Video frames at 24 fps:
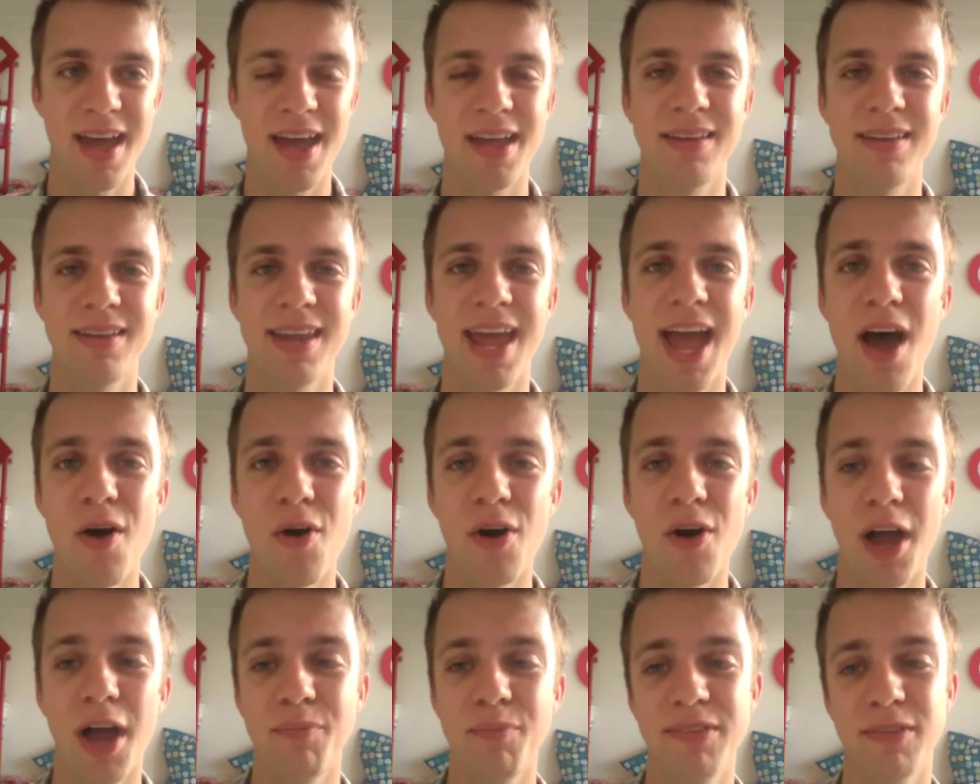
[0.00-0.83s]
and
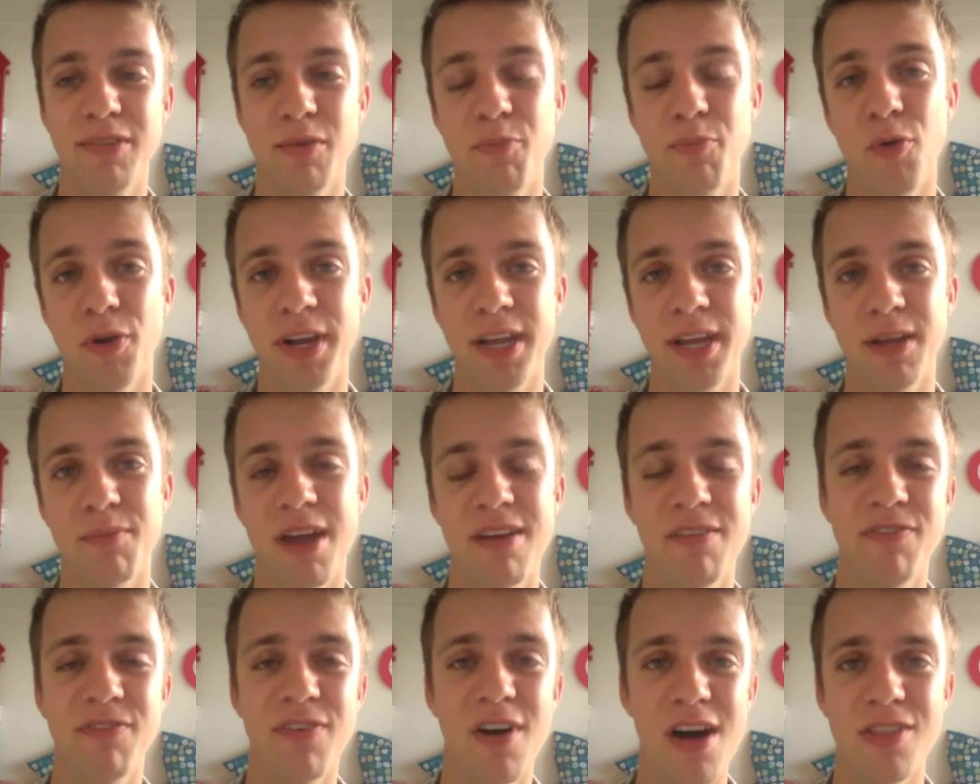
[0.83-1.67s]
now I'm supporting
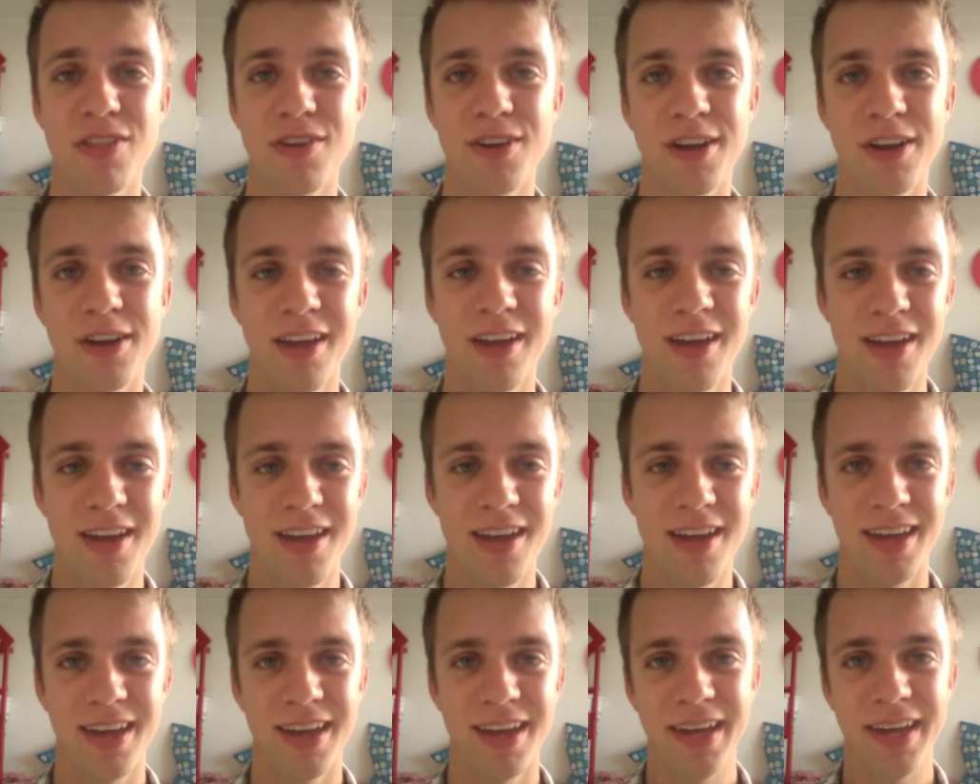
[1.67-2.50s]
my father
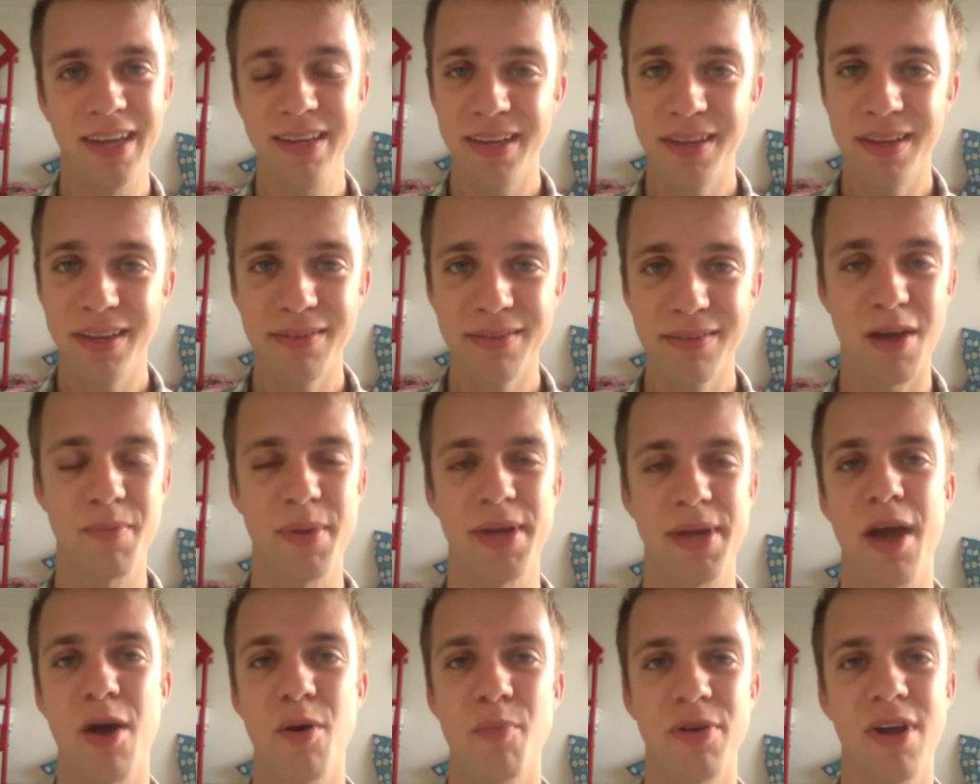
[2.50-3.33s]
in his
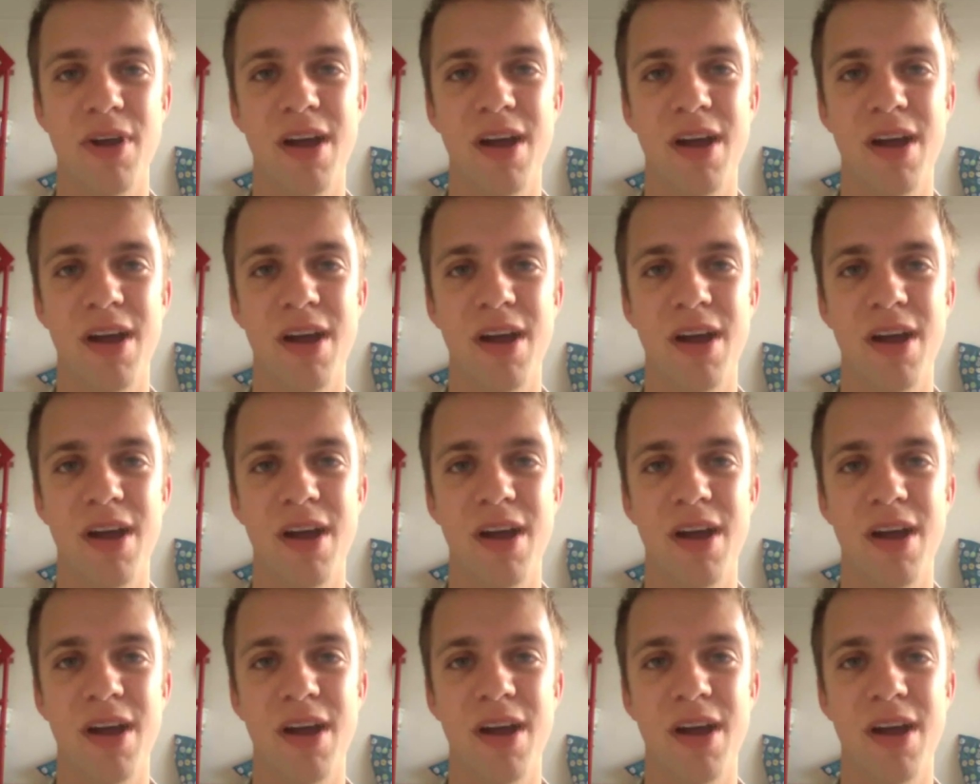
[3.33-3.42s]
coming out